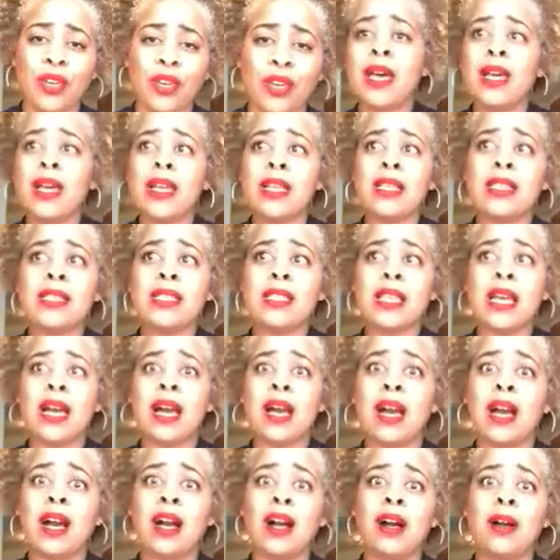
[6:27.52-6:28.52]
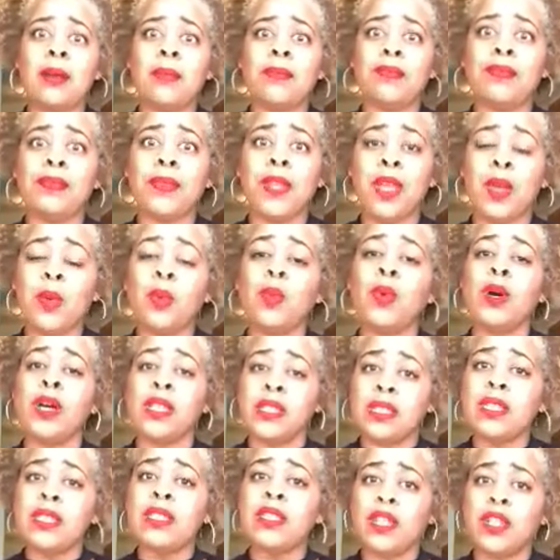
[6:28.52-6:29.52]
And it was
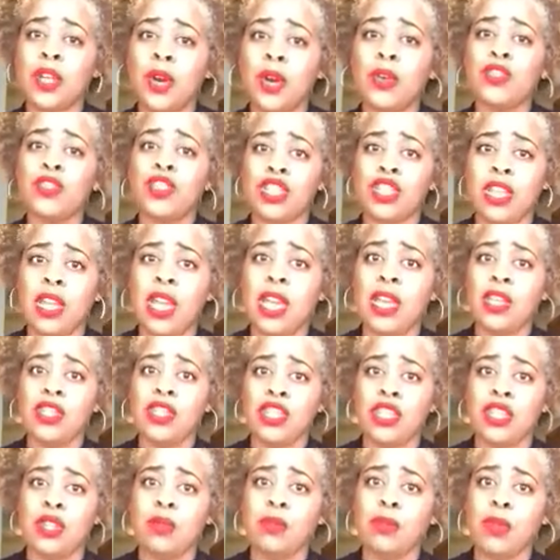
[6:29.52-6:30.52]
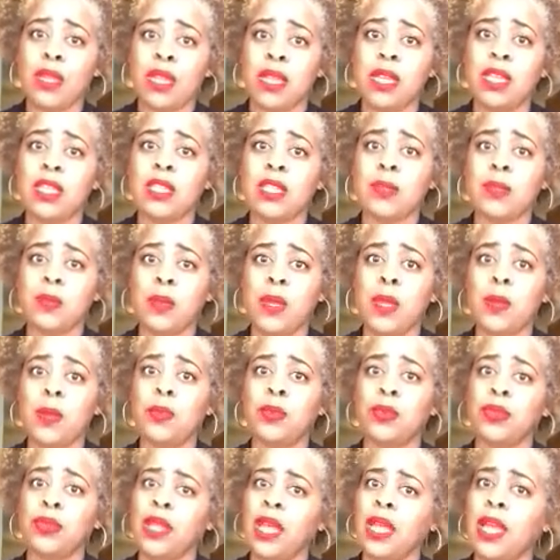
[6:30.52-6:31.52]
a negotiation, because
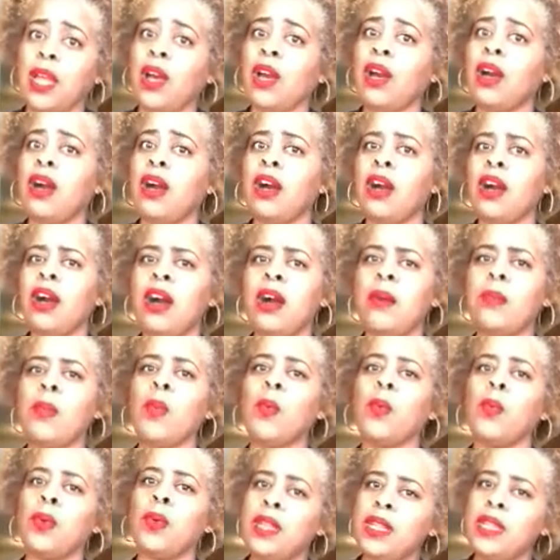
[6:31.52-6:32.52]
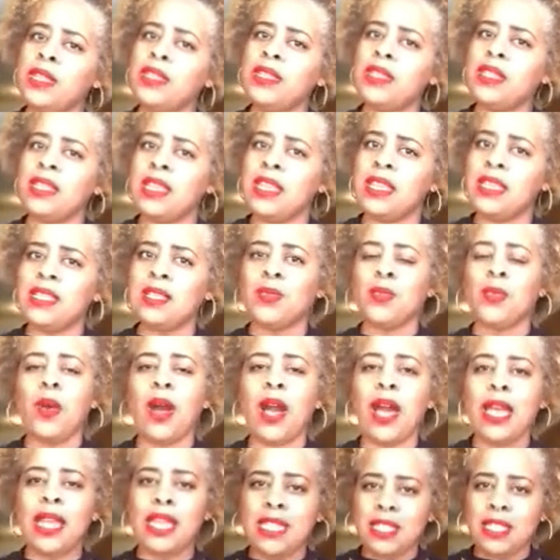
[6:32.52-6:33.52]
people were like, what is this? Why
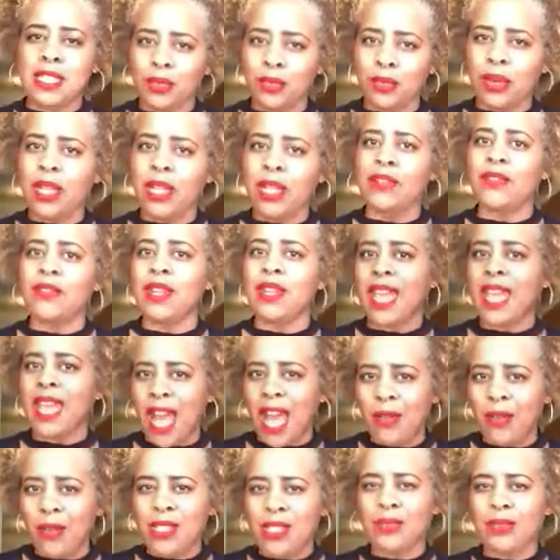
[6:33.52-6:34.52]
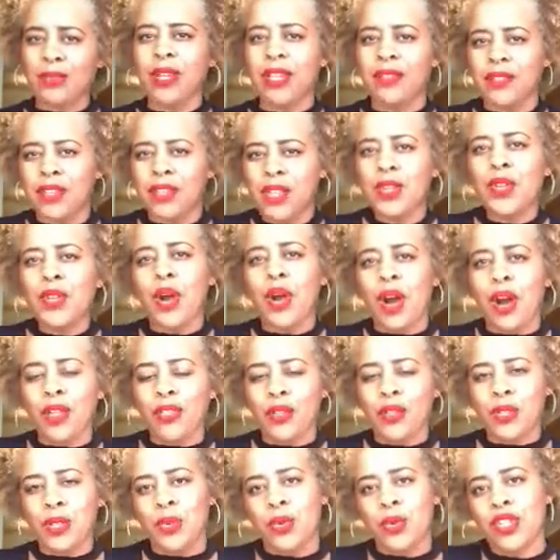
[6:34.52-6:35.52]
is it relevant? How is it relevant? You know, all those
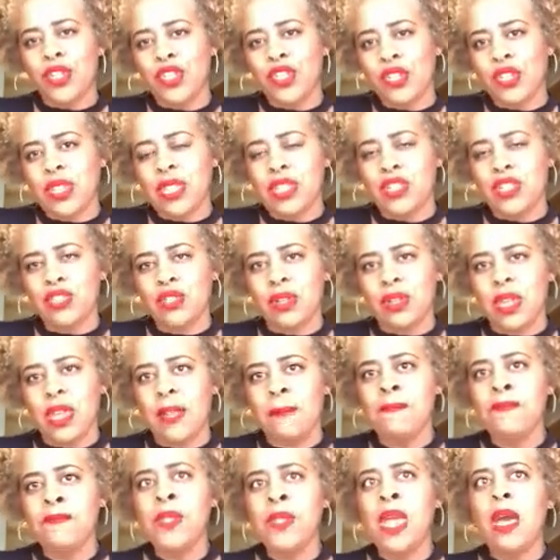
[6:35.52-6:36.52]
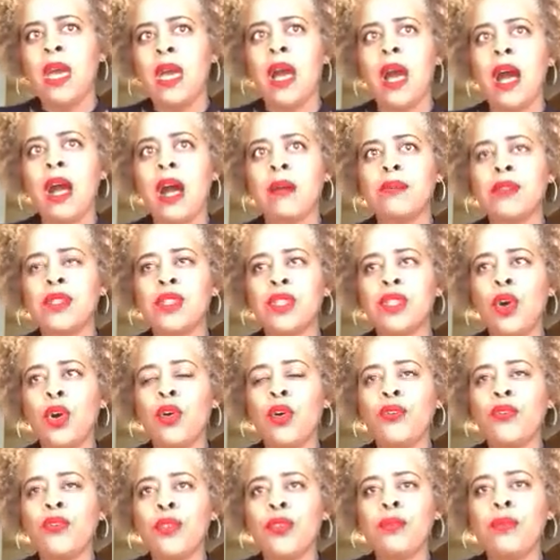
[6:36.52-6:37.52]
questions that you get. So
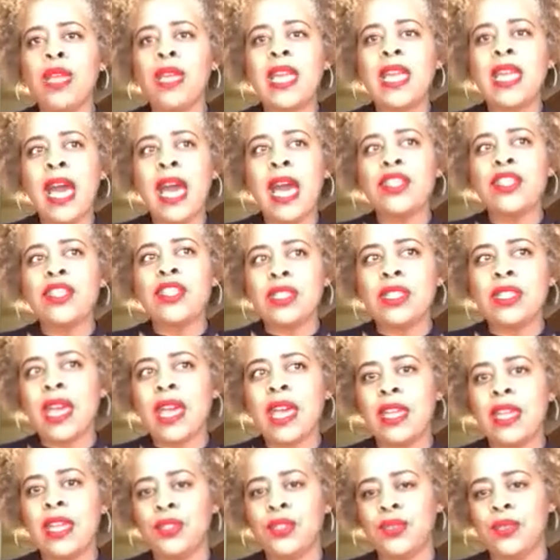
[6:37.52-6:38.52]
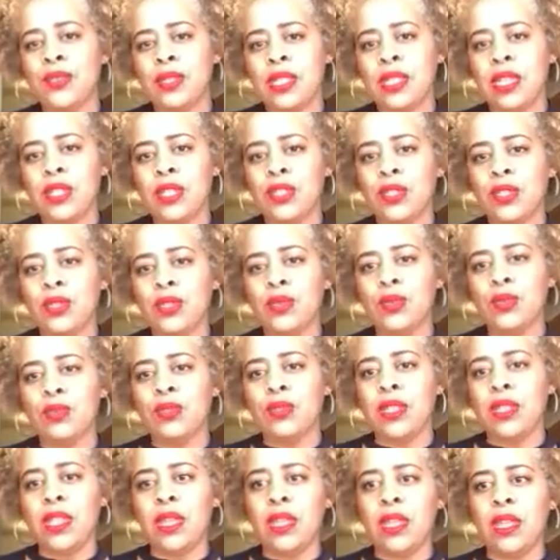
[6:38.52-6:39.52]
for me, I just had to stick to
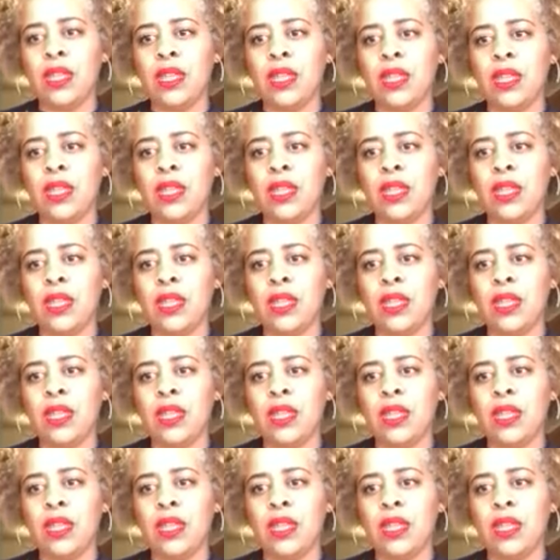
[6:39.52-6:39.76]
the